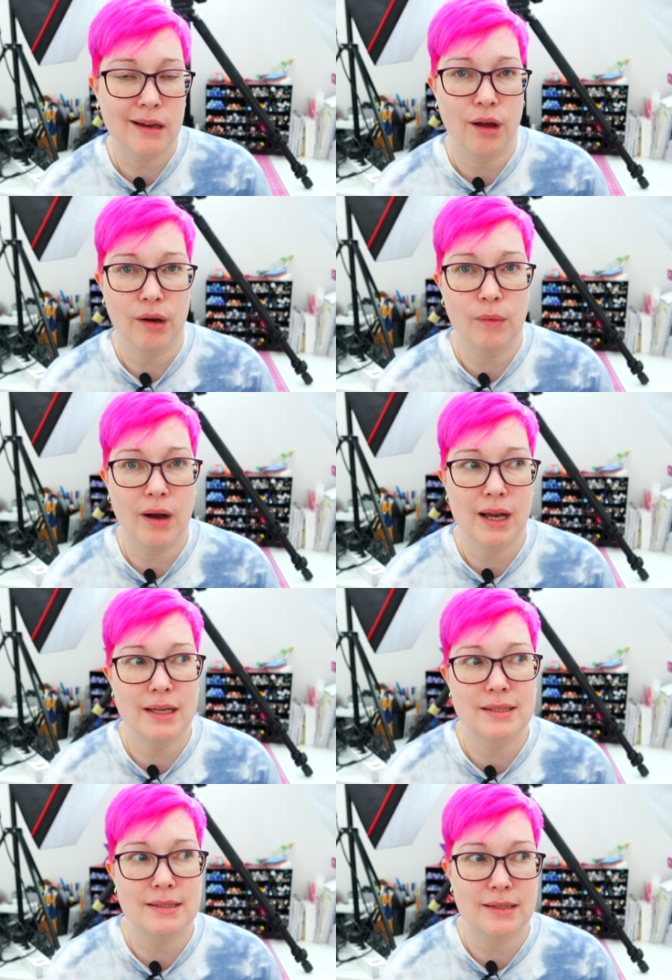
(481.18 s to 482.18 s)
color
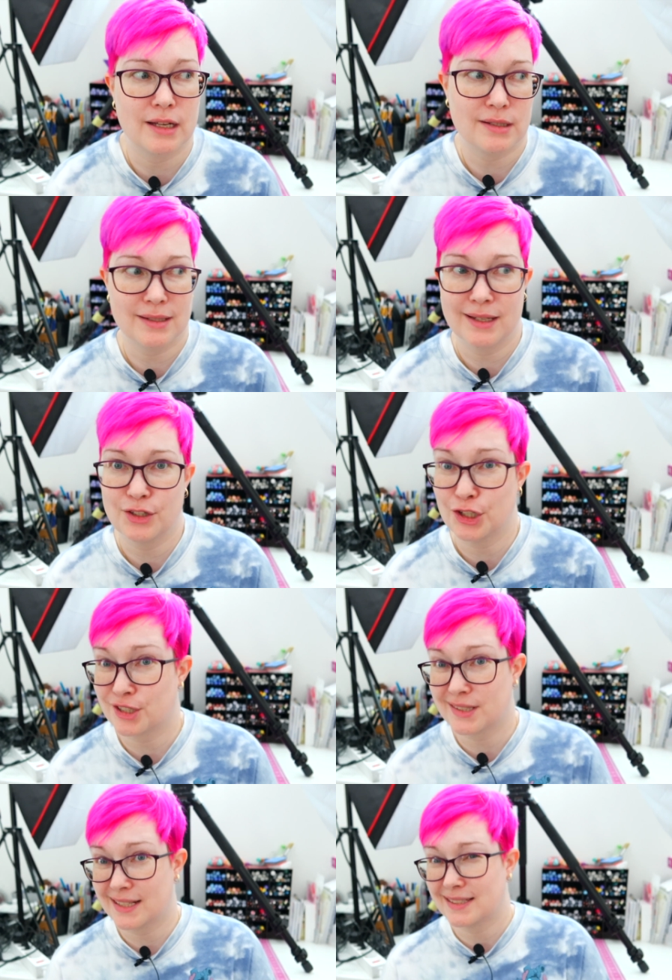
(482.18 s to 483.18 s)
wise that
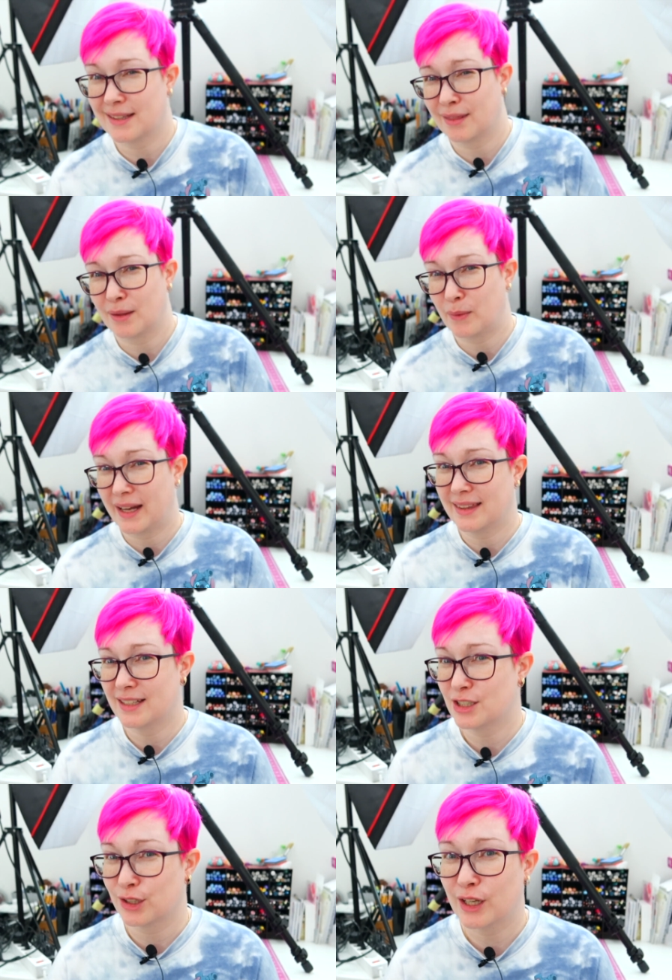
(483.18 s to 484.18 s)
just isn't the way they
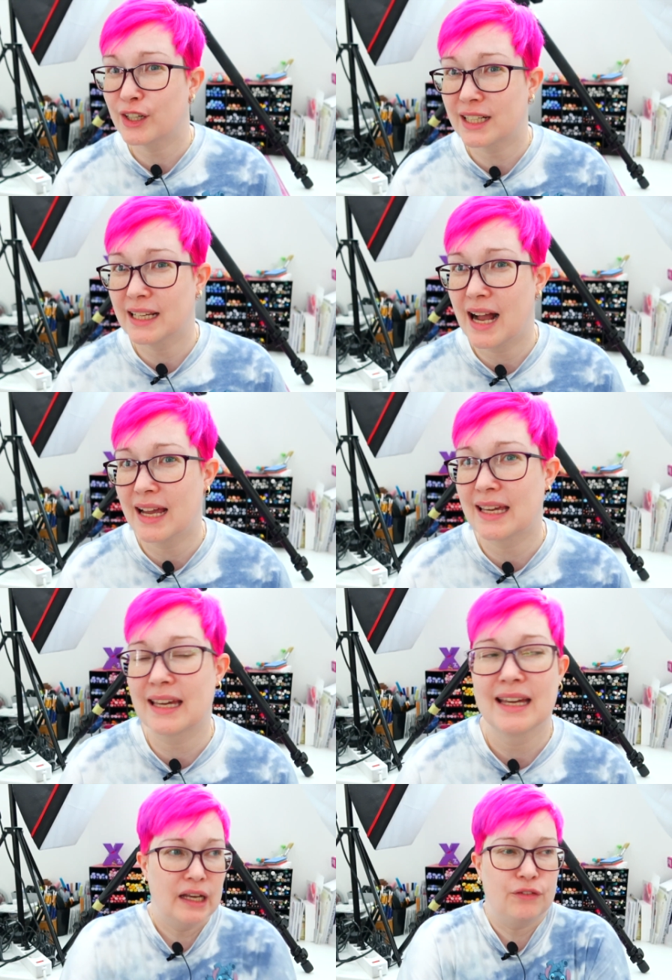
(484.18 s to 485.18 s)
should look
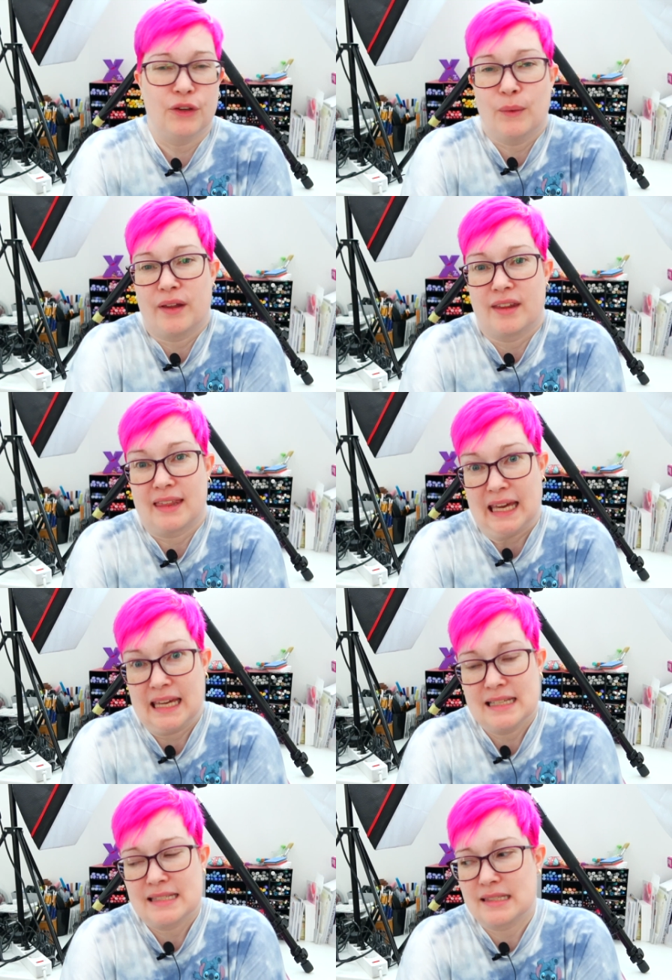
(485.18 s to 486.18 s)
like and a few other
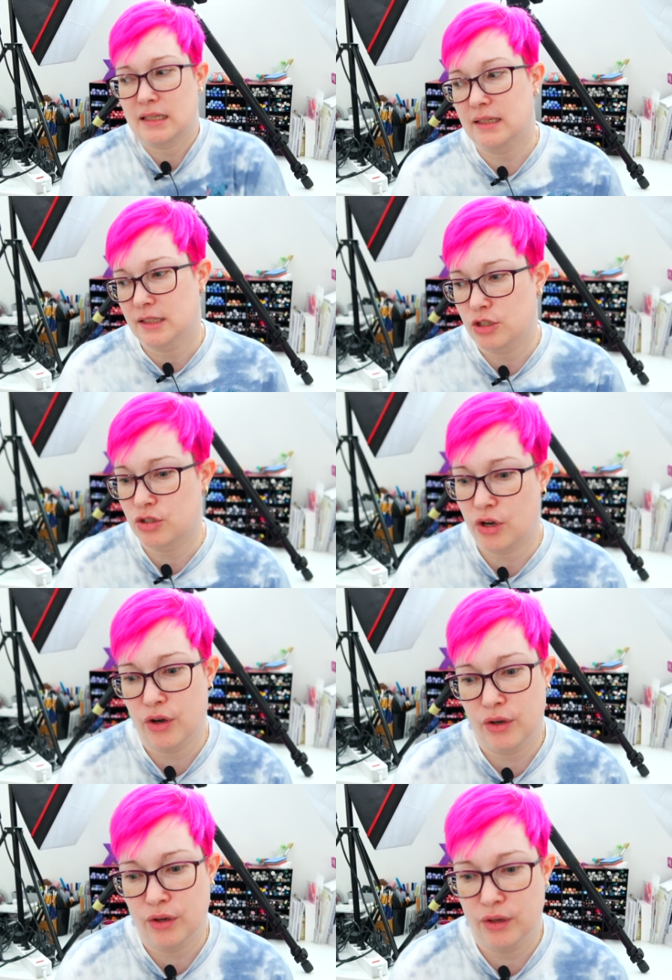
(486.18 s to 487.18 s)
things
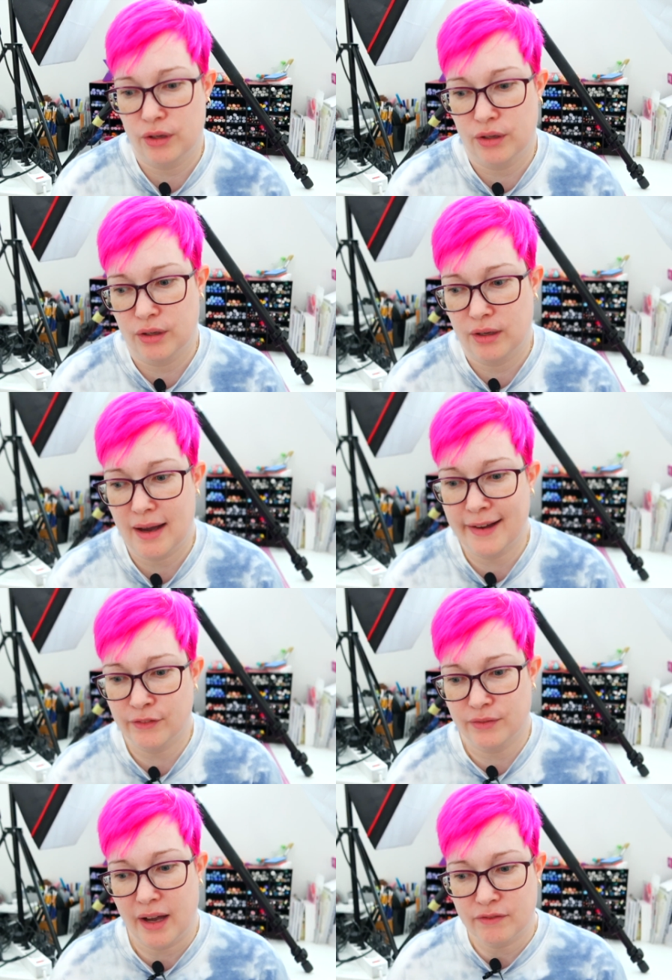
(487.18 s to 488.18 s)
so
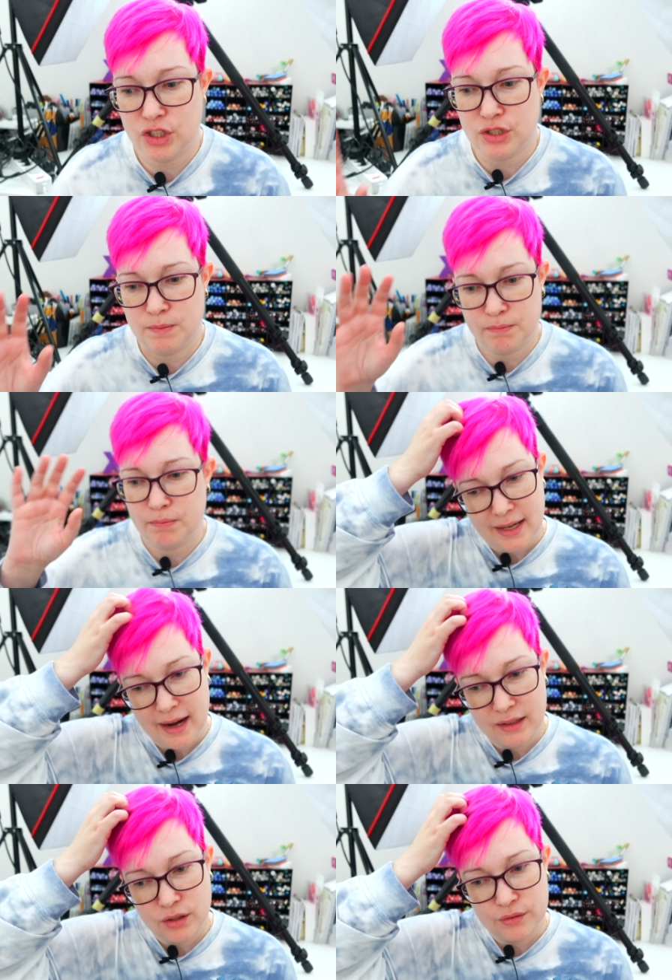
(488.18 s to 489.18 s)
I've, I've just
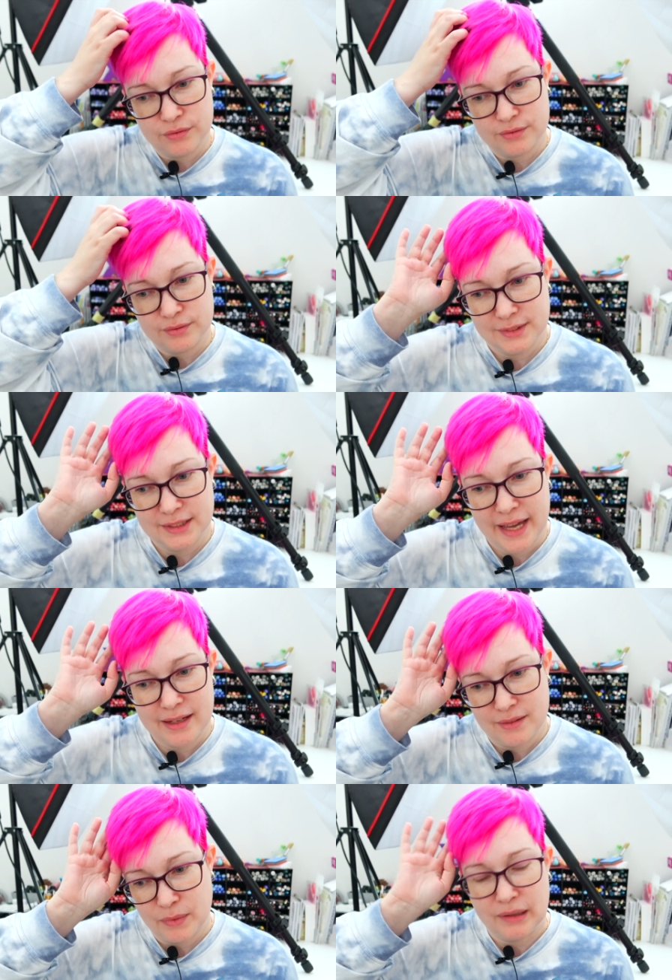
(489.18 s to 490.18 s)
kind of
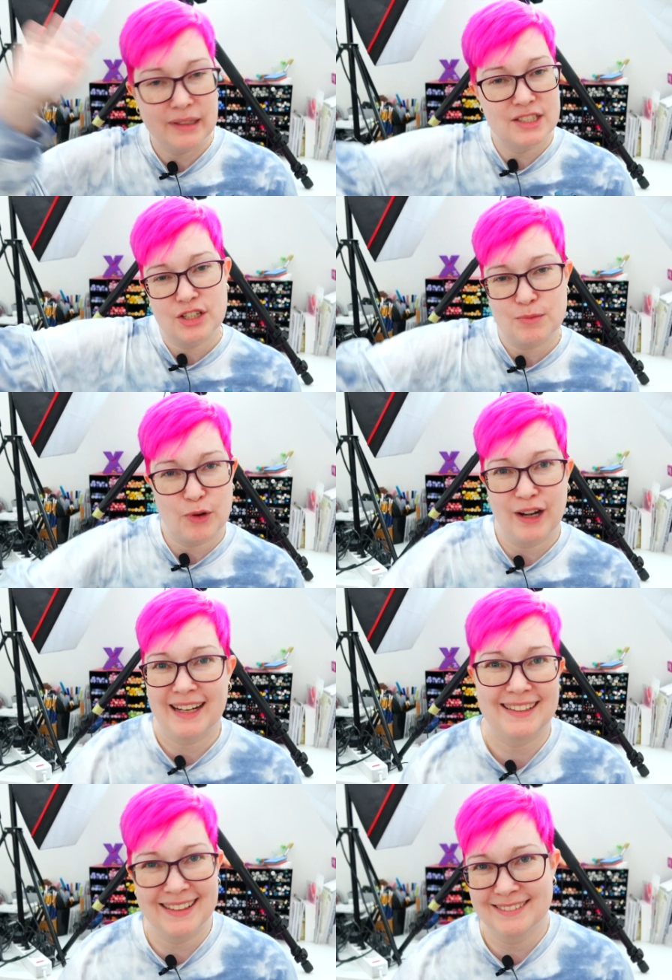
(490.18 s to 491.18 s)
said well it's just
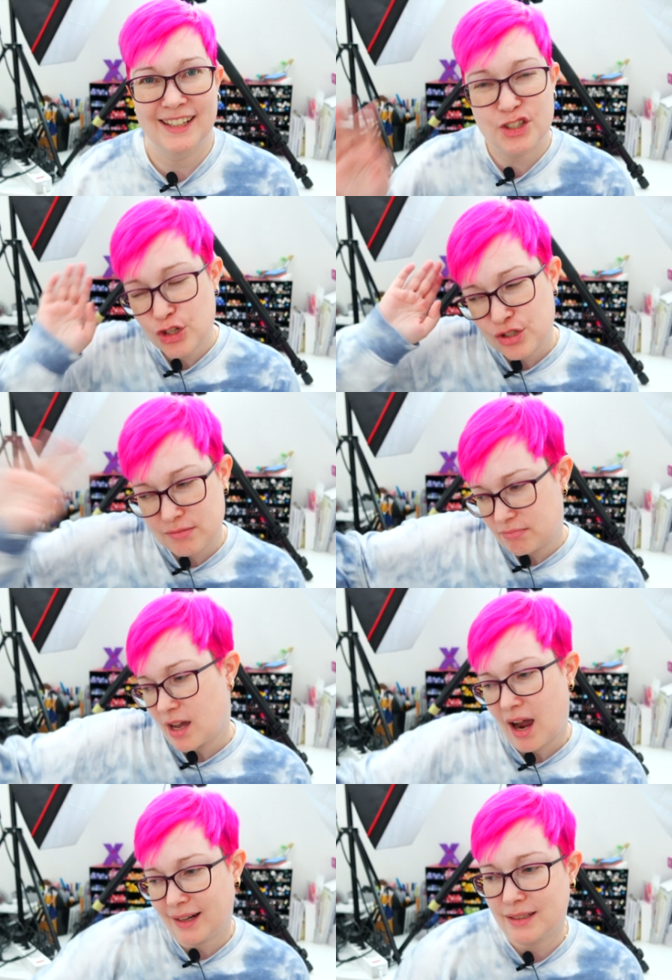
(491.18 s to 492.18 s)
prolactin it's just
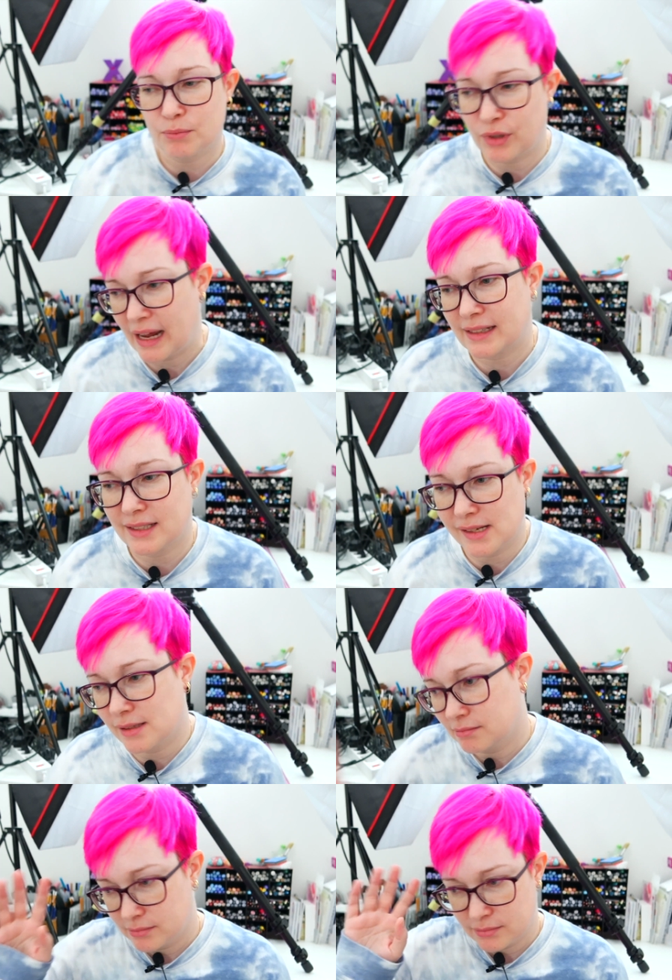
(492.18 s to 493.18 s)
heightened
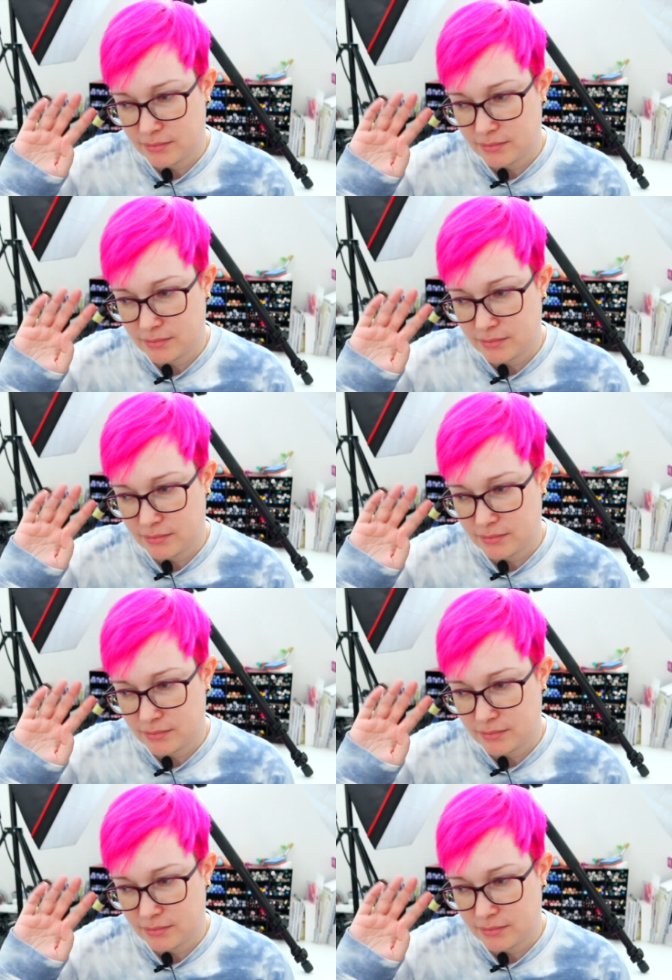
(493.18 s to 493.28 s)
prolactin